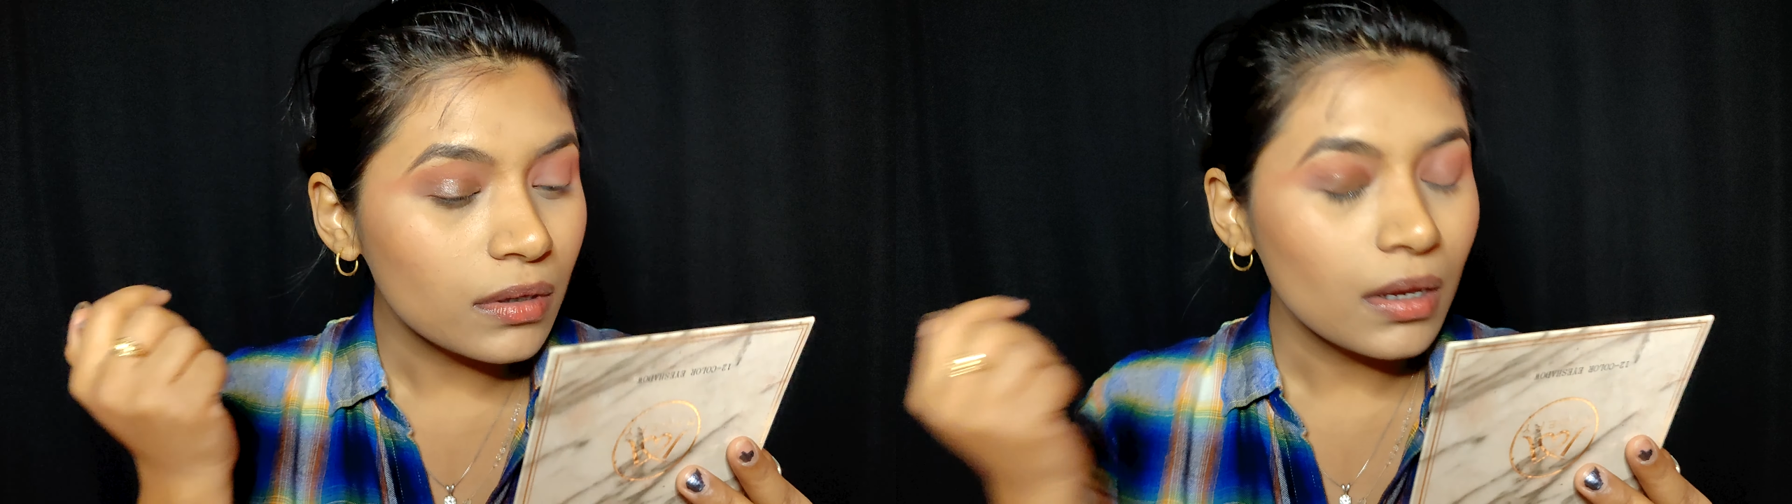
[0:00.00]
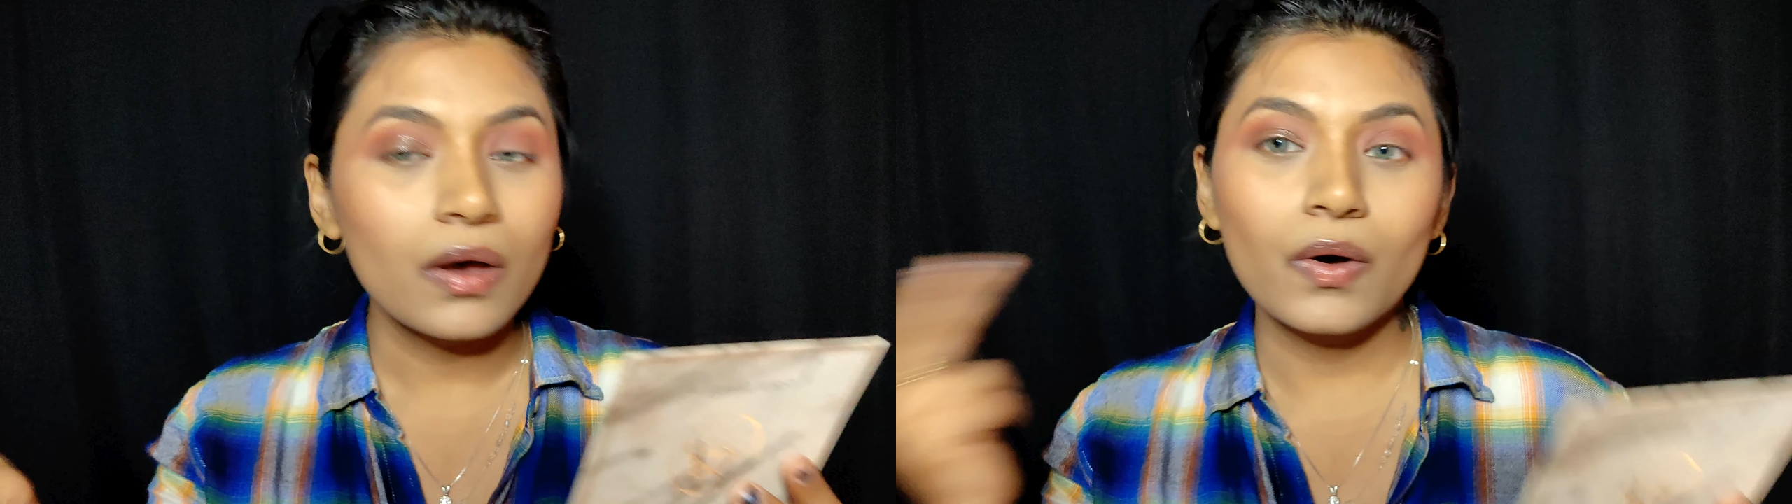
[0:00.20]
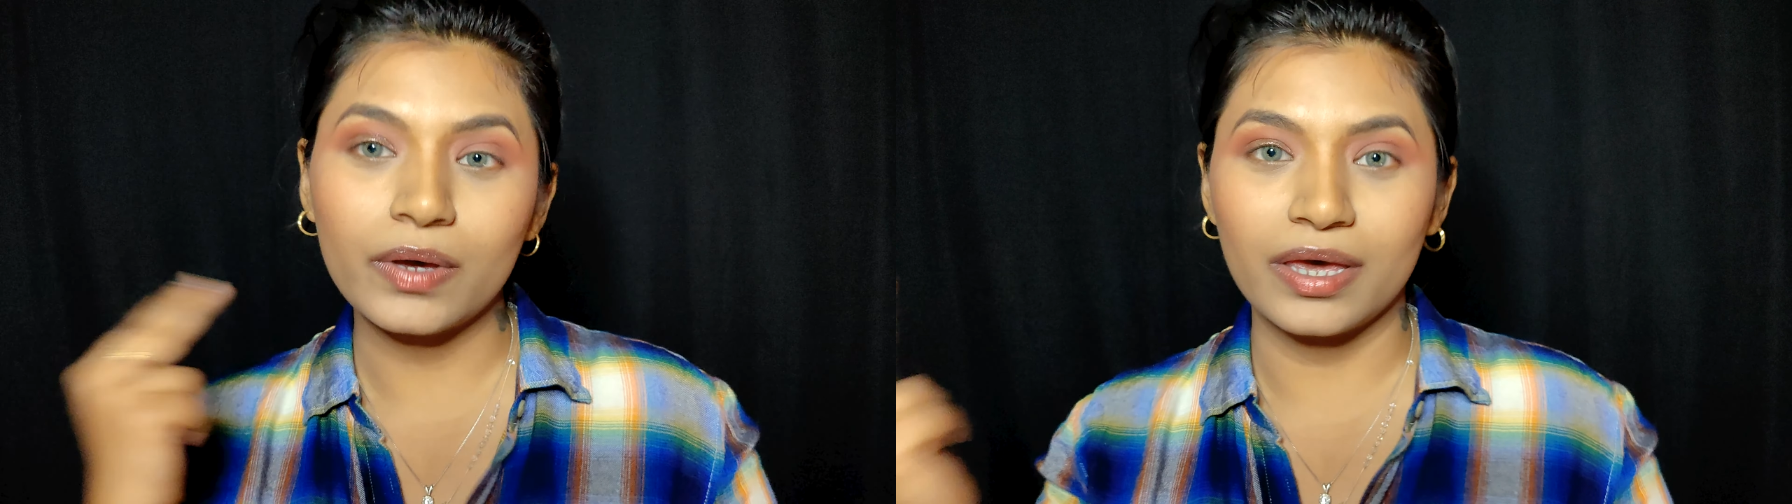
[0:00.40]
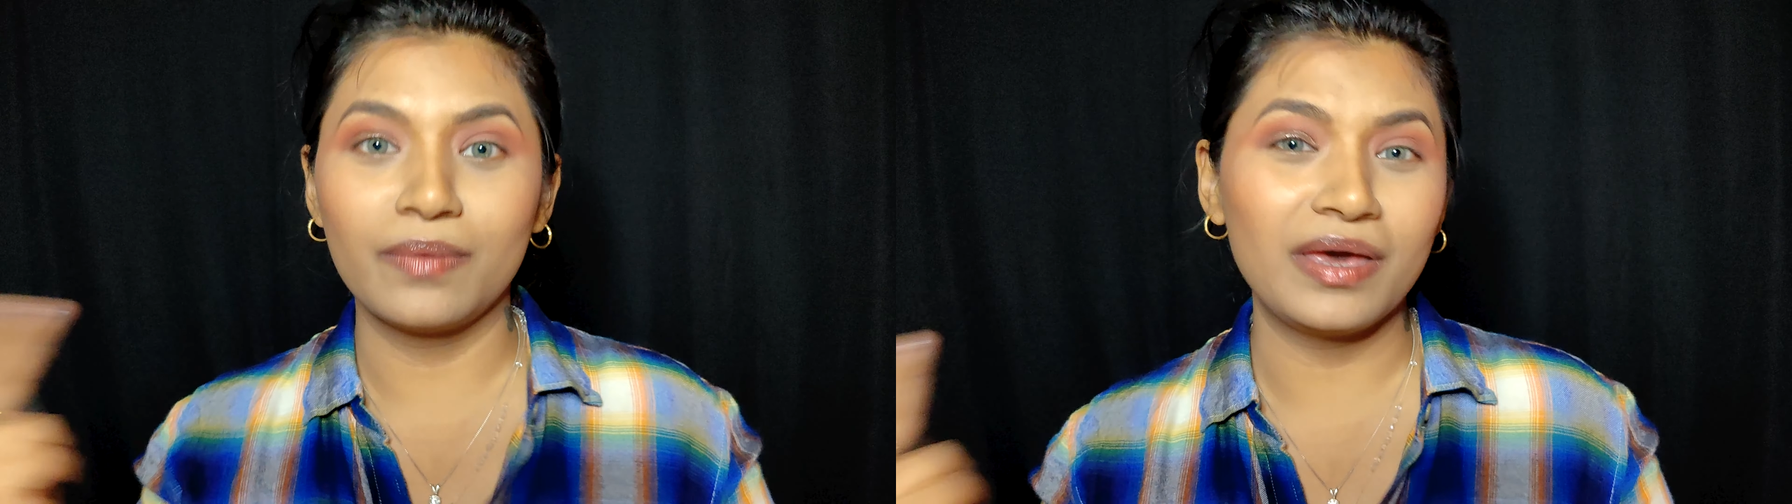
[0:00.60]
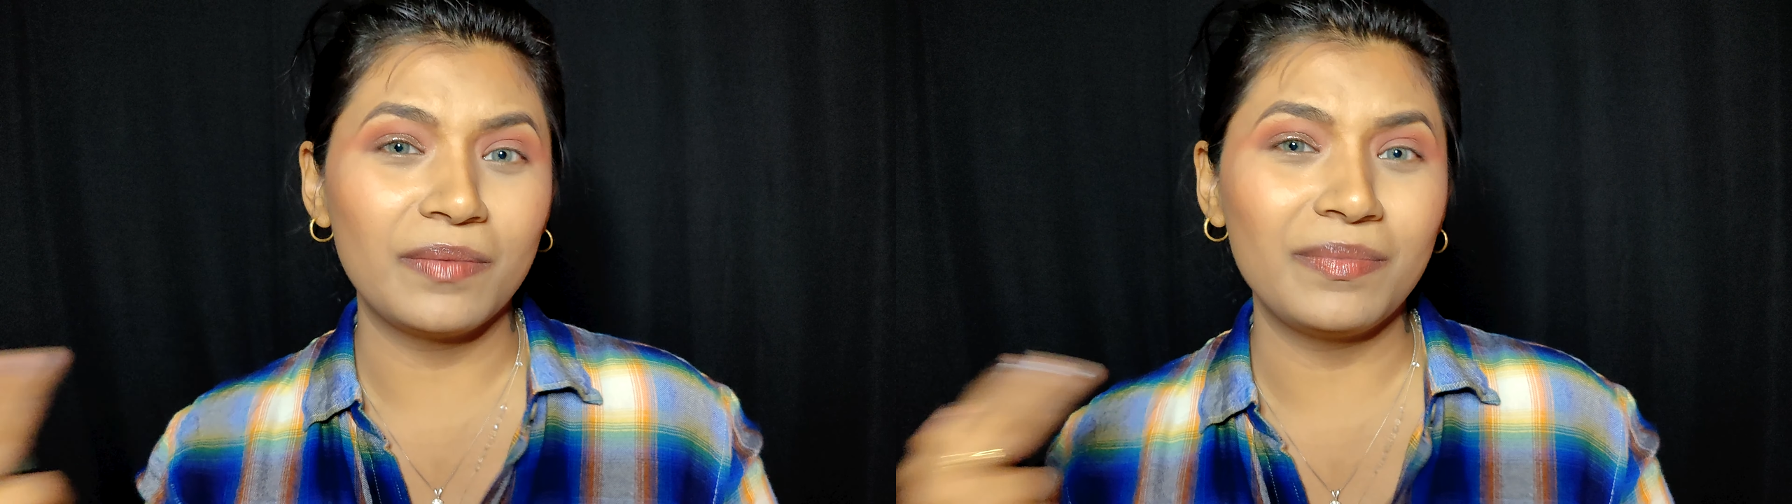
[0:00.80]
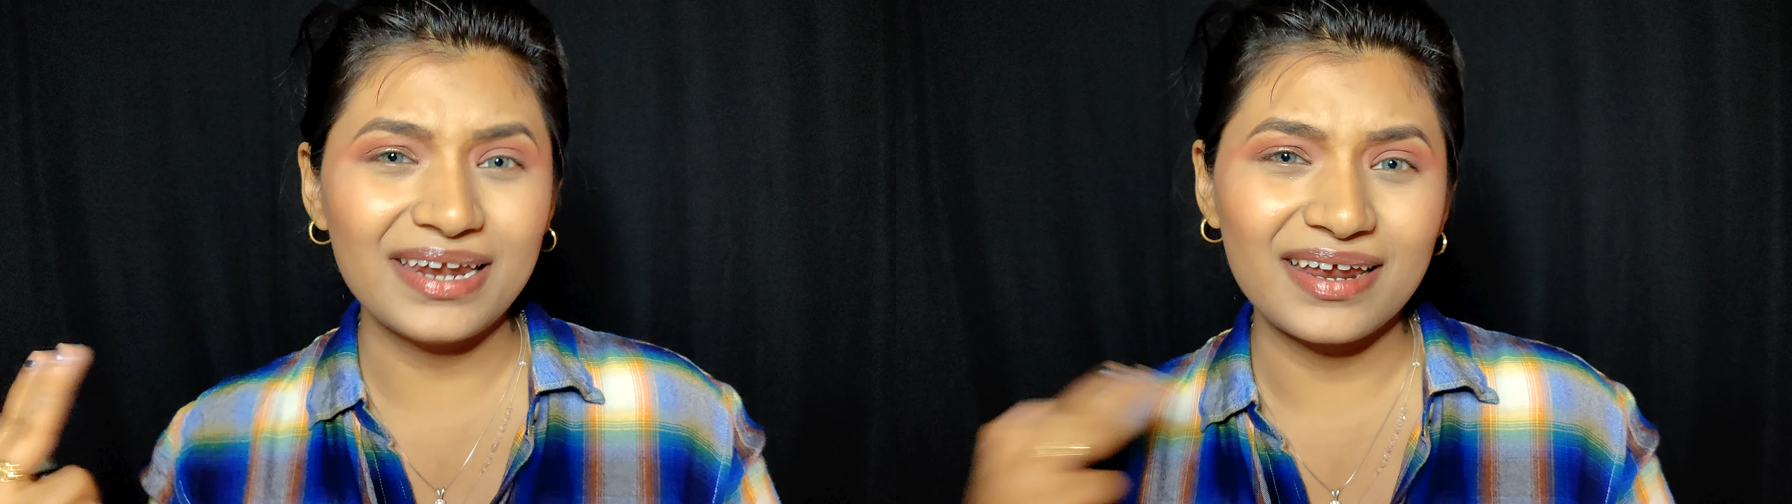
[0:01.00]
Okay, maybe let it